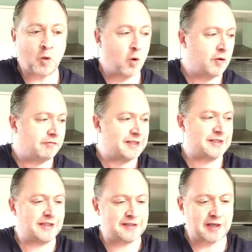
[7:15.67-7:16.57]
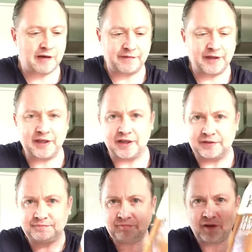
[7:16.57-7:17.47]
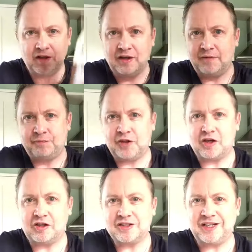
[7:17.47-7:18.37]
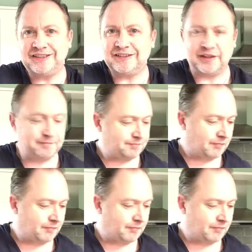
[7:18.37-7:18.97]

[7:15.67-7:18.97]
All the rest of the stuff in here, you can't taste it.